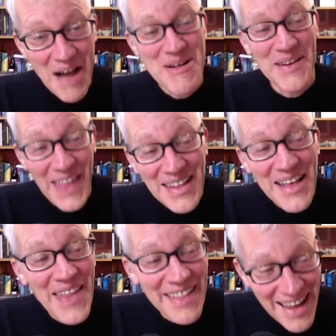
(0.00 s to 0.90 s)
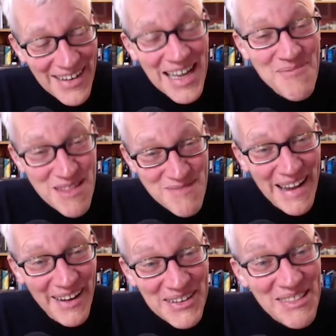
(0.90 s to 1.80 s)
I mean, that's how it comes to
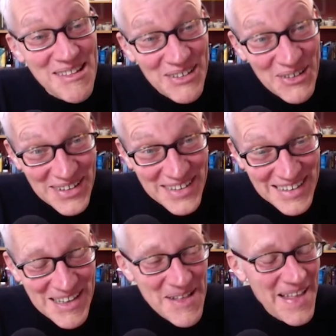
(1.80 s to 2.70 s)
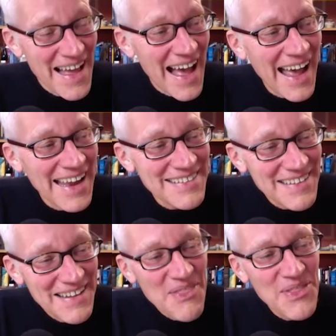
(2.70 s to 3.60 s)
be understood. And
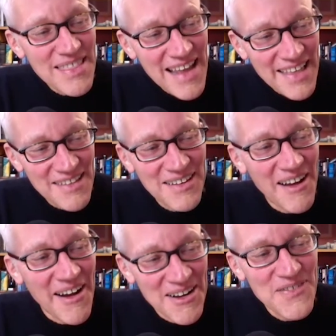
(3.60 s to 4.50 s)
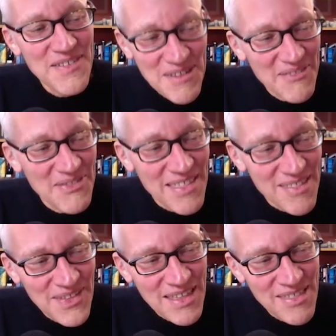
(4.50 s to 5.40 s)
this has a kind of, you know,
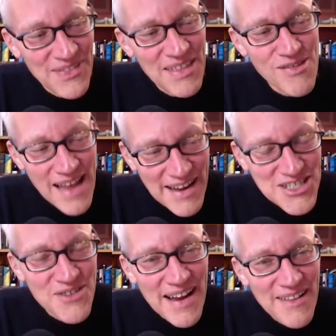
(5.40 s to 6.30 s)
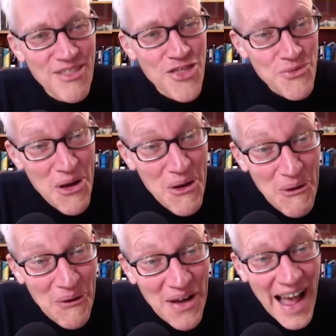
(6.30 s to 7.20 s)
this saturates
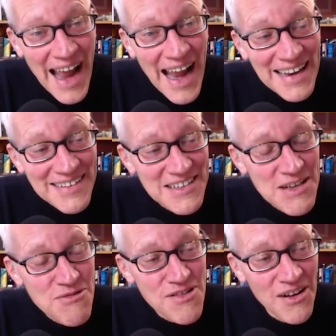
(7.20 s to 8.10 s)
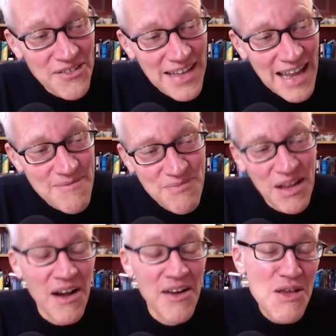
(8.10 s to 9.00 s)
through, and you start to get
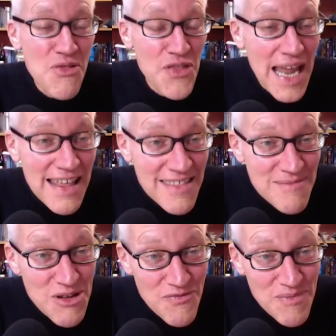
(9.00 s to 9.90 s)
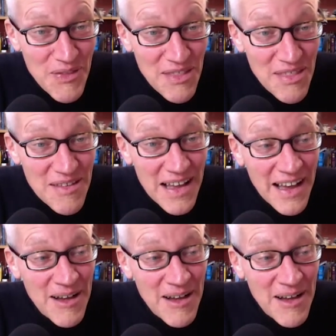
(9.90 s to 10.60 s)
kind of euthanasia movements,